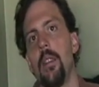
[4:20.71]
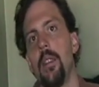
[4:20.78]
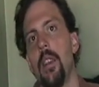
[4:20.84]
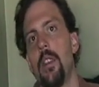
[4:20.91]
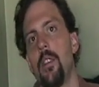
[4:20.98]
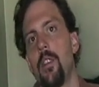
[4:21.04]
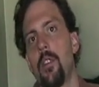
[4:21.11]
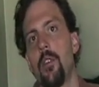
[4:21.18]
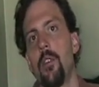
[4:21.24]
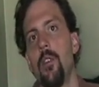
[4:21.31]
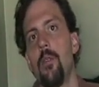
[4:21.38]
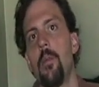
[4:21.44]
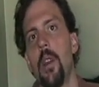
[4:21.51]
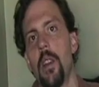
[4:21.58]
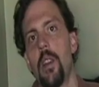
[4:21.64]
it
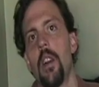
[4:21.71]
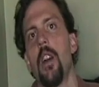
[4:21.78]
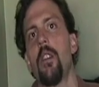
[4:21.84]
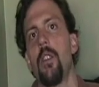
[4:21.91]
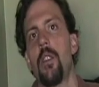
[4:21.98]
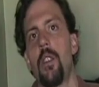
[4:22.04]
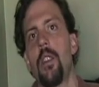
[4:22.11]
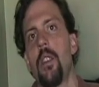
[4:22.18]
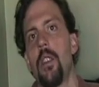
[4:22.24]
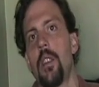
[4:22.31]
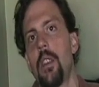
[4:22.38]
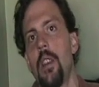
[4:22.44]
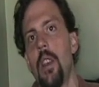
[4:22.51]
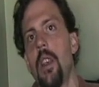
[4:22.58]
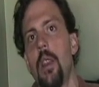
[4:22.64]
screwed my courage to the
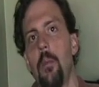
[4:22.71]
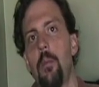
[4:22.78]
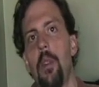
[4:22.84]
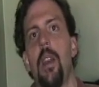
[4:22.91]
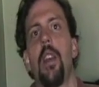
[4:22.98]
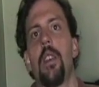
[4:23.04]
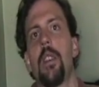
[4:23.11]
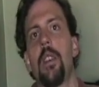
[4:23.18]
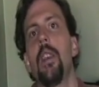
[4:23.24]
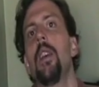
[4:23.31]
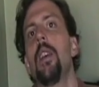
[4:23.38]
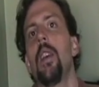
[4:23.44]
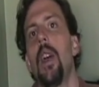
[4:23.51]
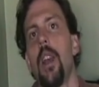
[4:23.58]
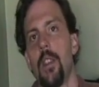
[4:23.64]
sticking place,
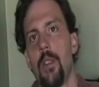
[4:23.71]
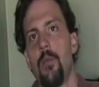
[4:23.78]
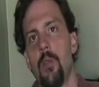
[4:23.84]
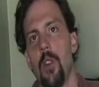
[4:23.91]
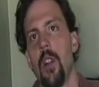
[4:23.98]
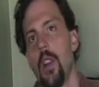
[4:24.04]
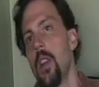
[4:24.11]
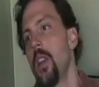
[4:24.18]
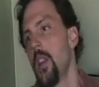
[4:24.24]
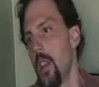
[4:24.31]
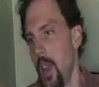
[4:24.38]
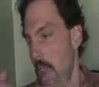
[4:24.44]
as it were,